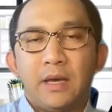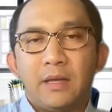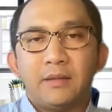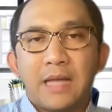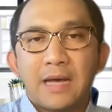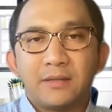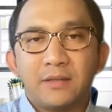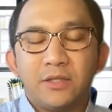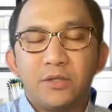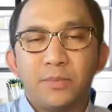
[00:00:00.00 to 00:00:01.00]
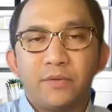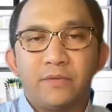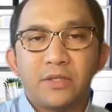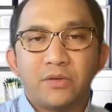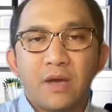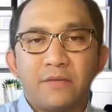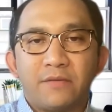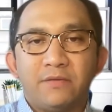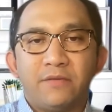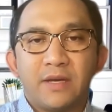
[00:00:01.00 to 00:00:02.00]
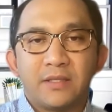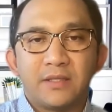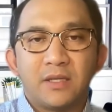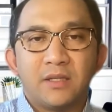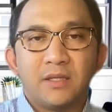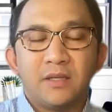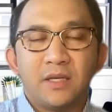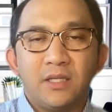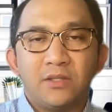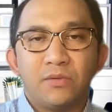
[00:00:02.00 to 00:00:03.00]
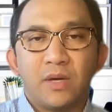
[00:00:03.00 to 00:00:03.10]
And lastly, to prove that you have invested in the E2